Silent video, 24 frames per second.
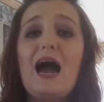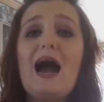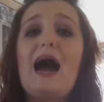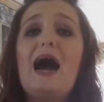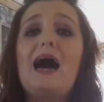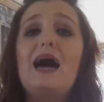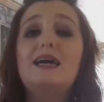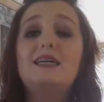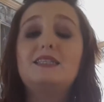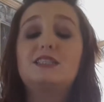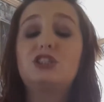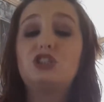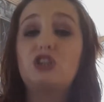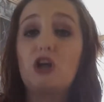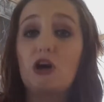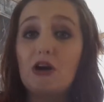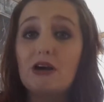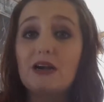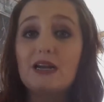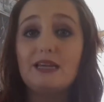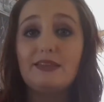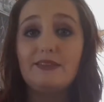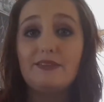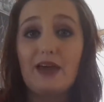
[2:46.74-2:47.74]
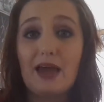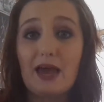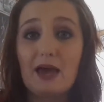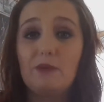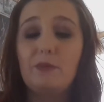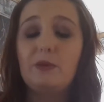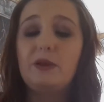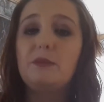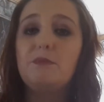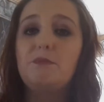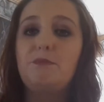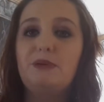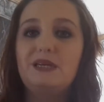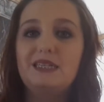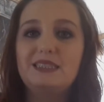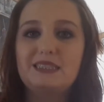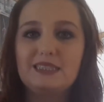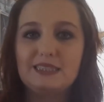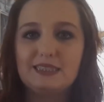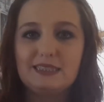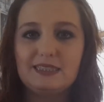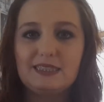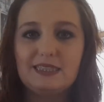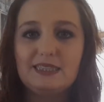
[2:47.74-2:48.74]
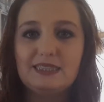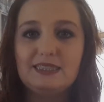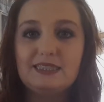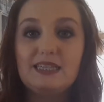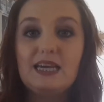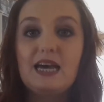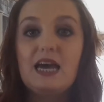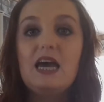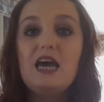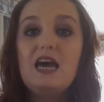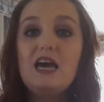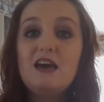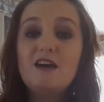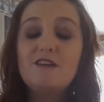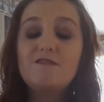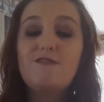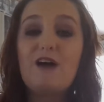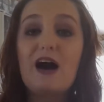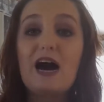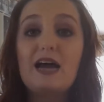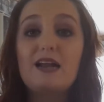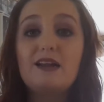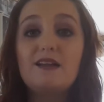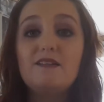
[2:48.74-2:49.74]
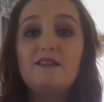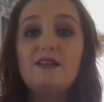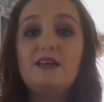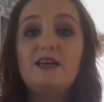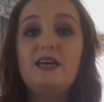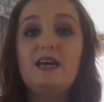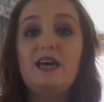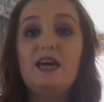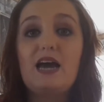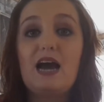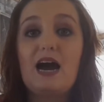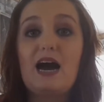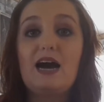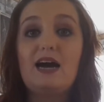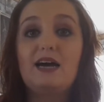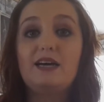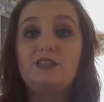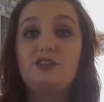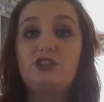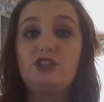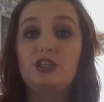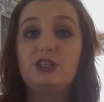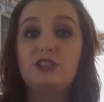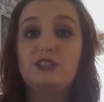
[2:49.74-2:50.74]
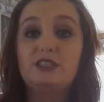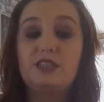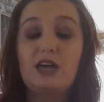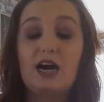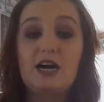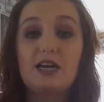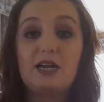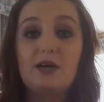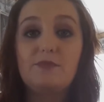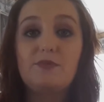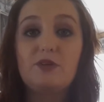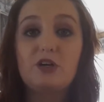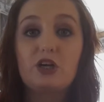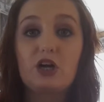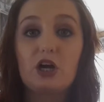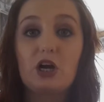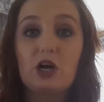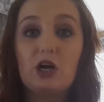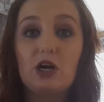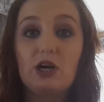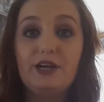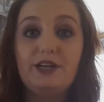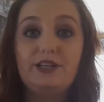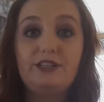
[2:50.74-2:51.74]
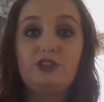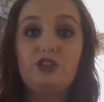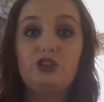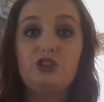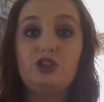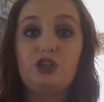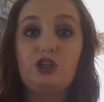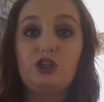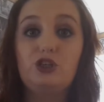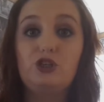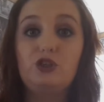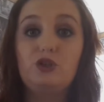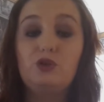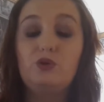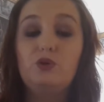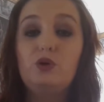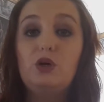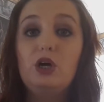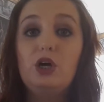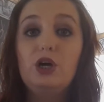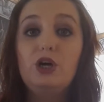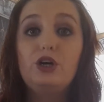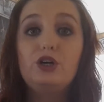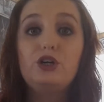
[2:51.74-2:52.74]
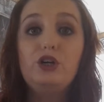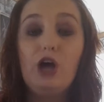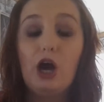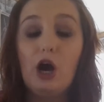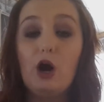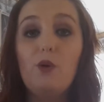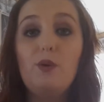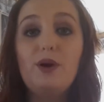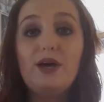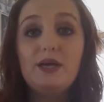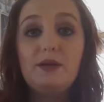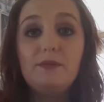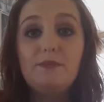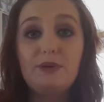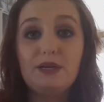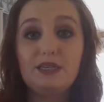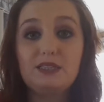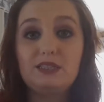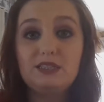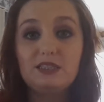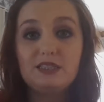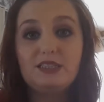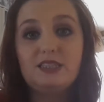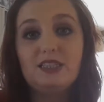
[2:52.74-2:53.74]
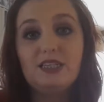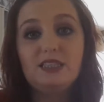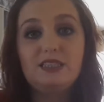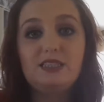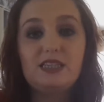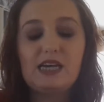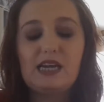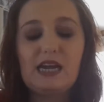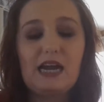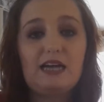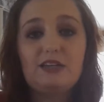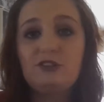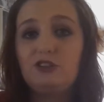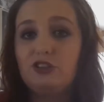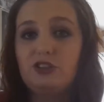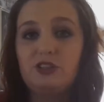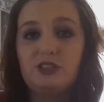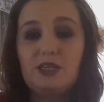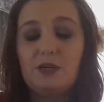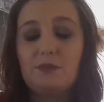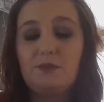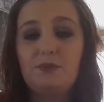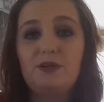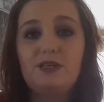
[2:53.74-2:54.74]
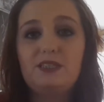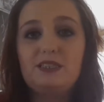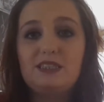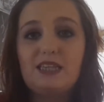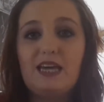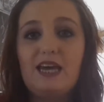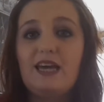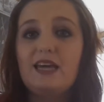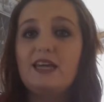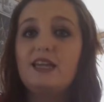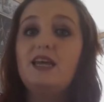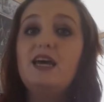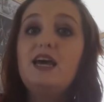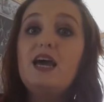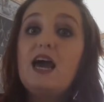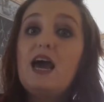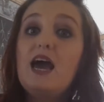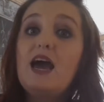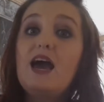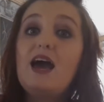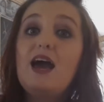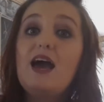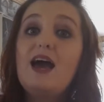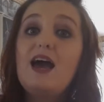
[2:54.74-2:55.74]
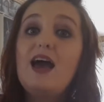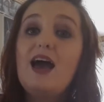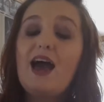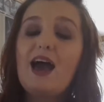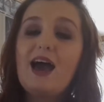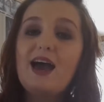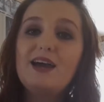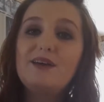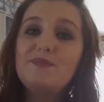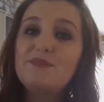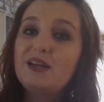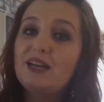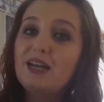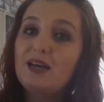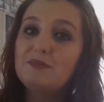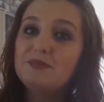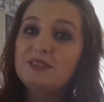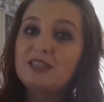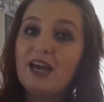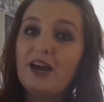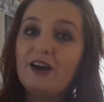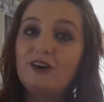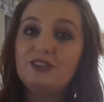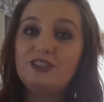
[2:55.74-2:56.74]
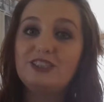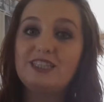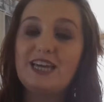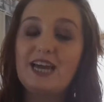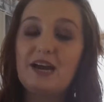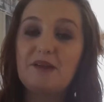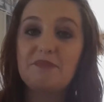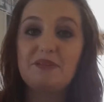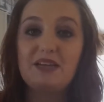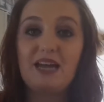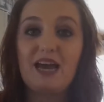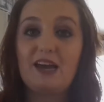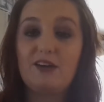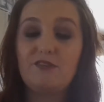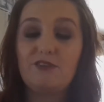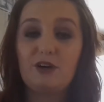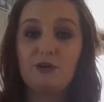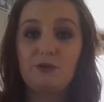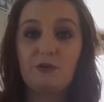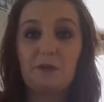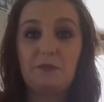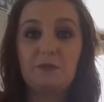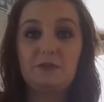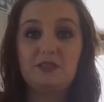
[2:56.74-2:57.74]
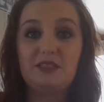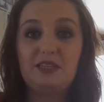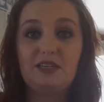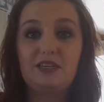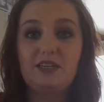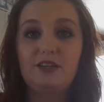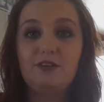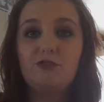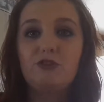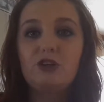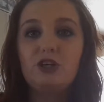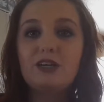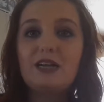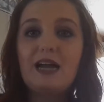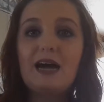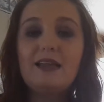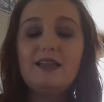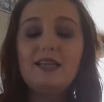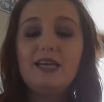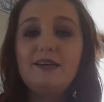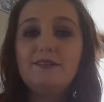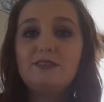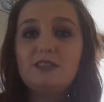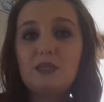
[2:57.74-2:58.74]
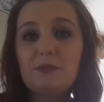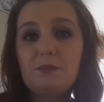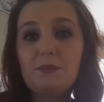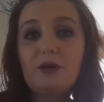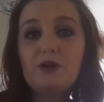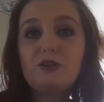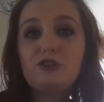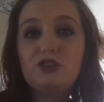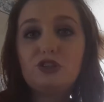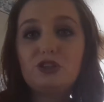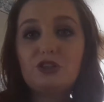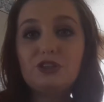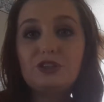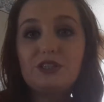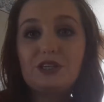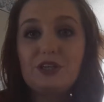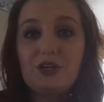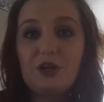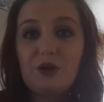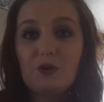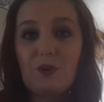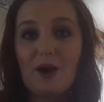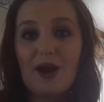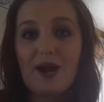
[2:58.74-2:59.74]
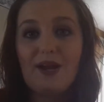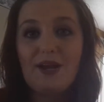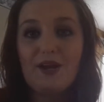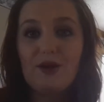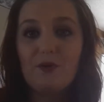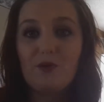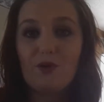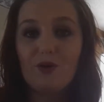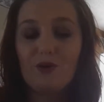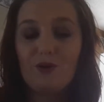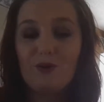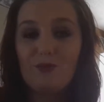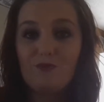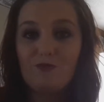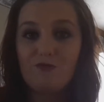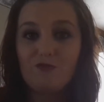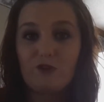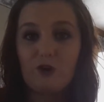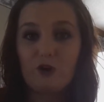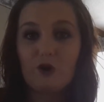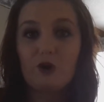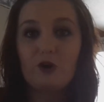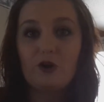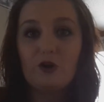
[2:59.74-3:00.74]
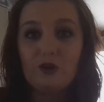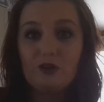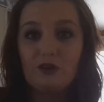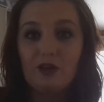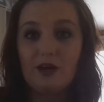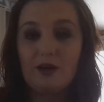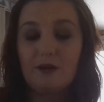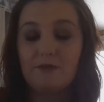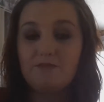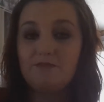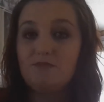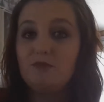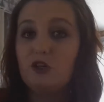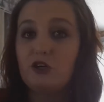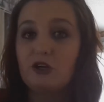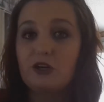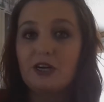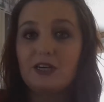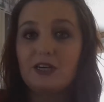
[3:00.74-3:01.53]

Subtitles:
I started that with businesses. Finally, I just got up the courage to go in businesses, and I just simply said, hi, my name's Kelsey. I'm an Avon representative. Could I leave some brochures in your waiting room for your